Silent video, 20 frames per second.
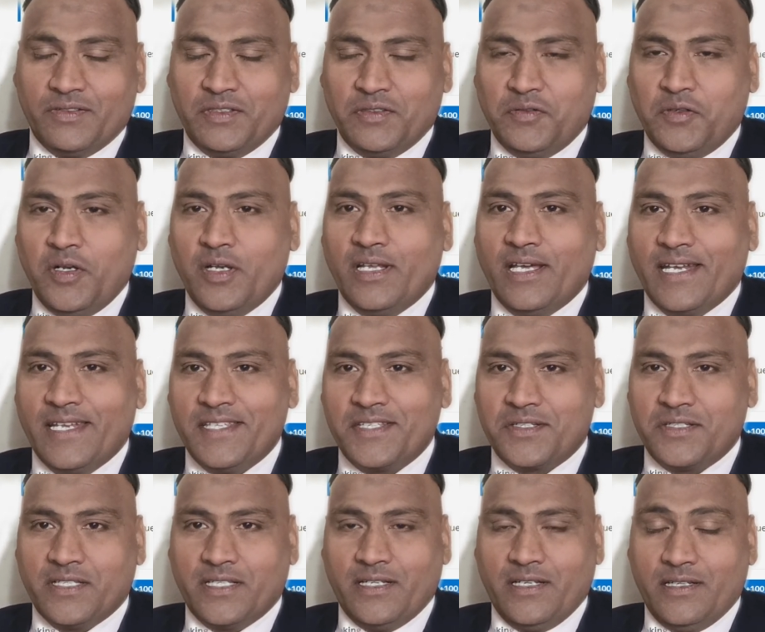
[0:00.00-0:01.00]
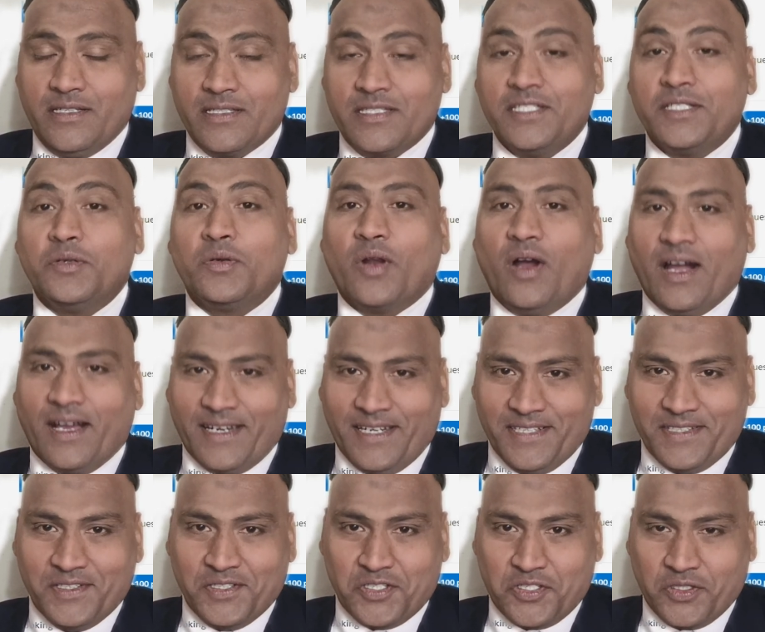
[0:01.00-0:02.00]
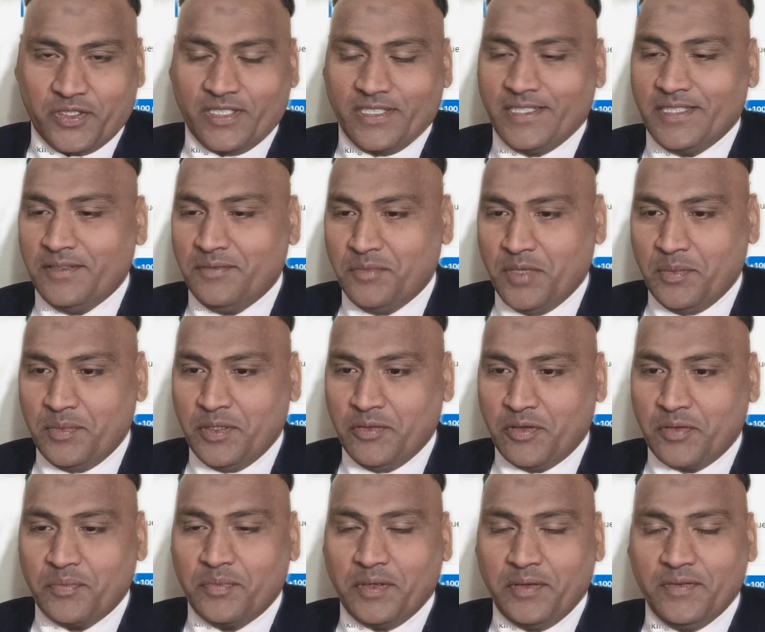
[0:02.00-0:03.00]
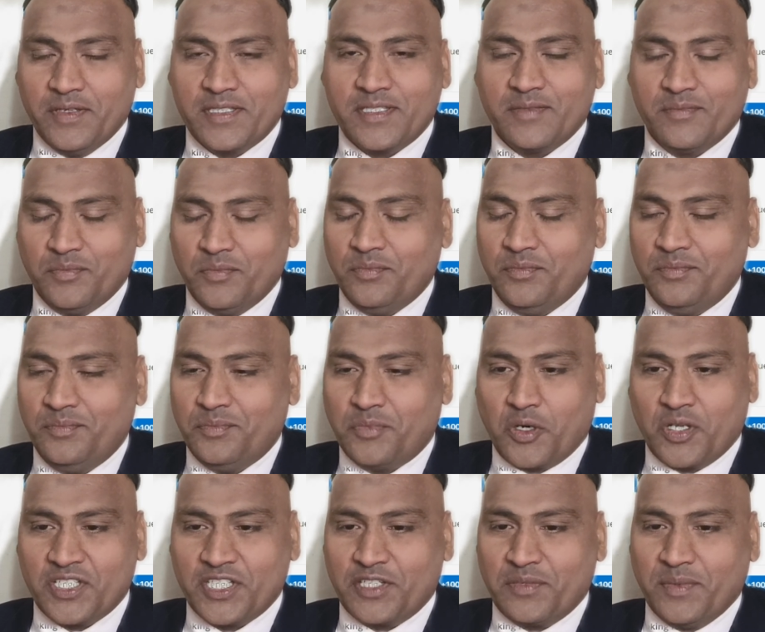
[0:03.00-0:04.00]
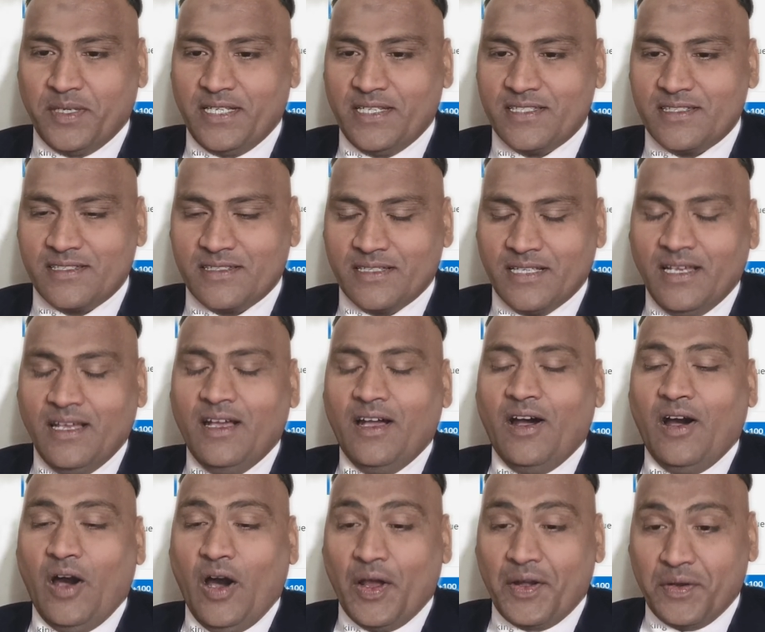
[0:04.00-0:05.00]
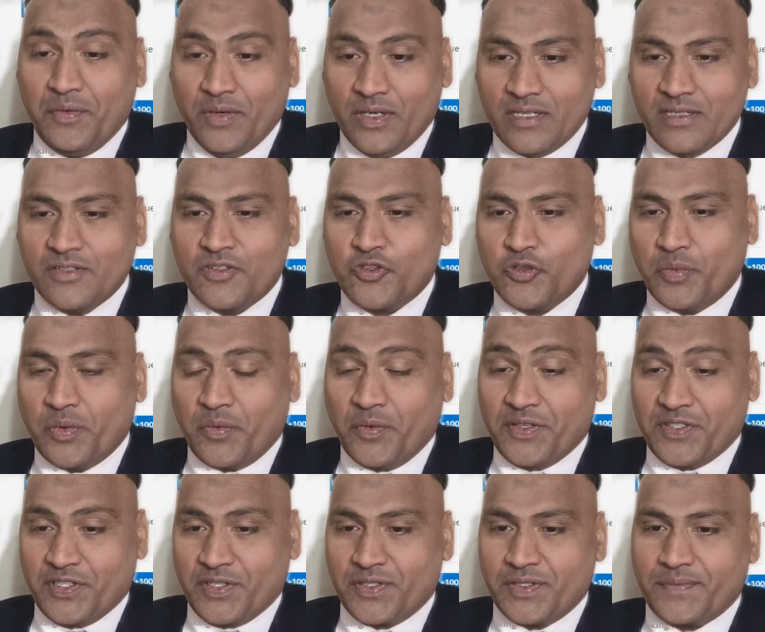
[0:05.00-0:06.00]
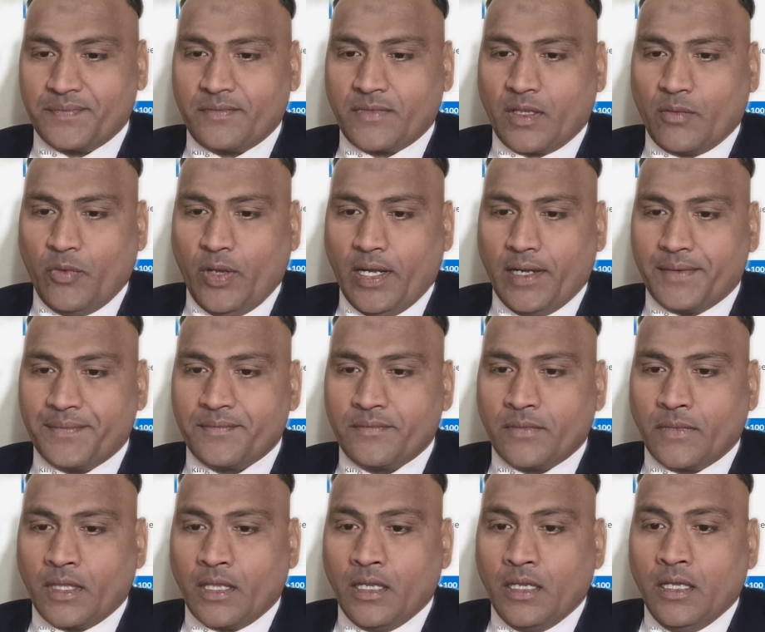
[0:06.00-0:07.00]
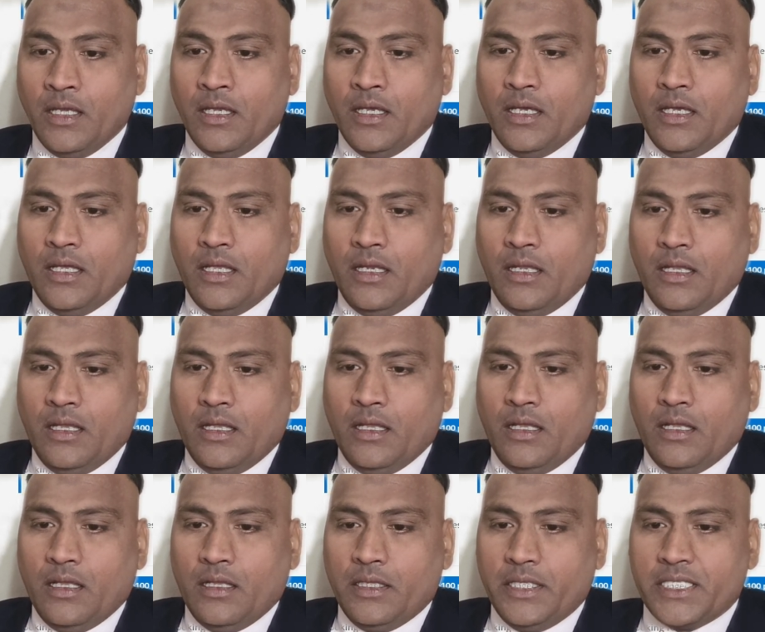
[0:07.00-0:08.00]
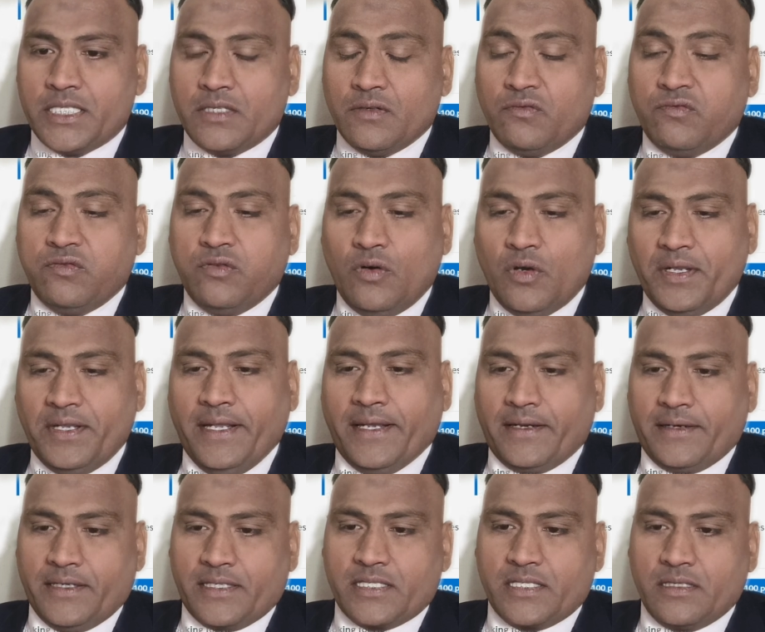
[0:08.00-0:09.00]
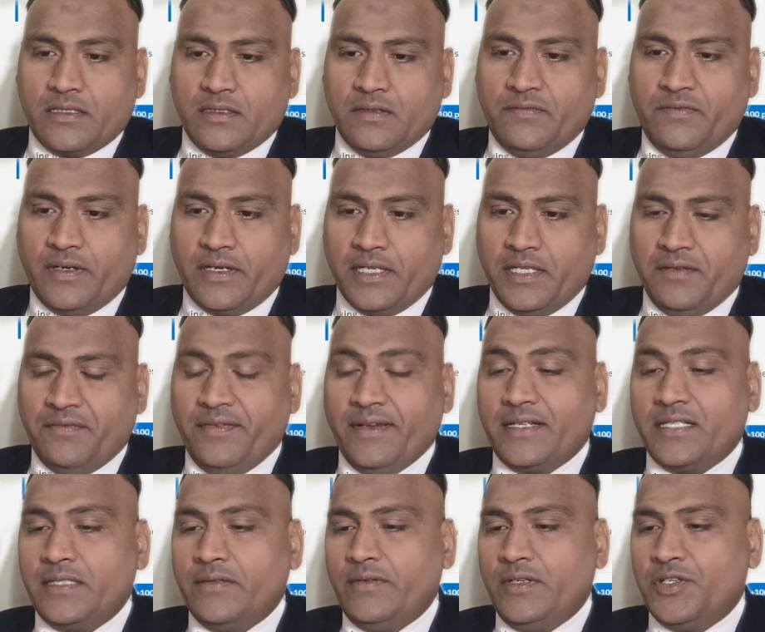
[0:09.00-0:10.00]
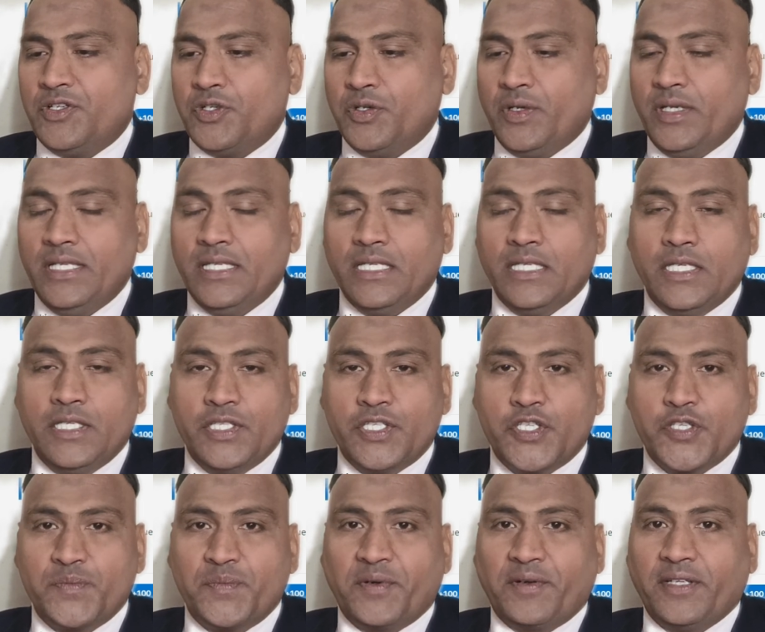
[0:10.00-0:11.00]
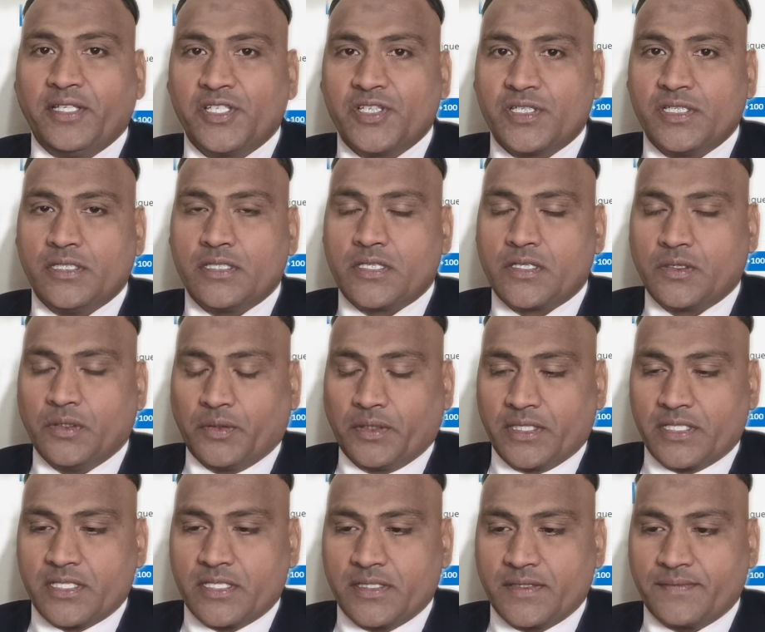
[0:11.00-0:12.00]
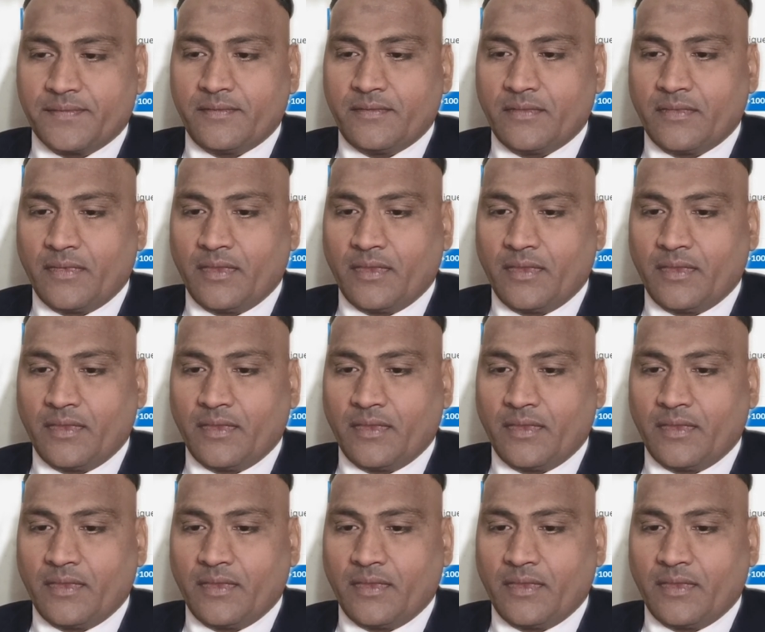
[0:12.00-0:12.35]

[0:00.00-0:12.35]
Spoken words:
of the world, or history creators in your organization, maybe your previous project manager or your supervisors. Well, list 4 techniques for effectively sharing inspirational stories.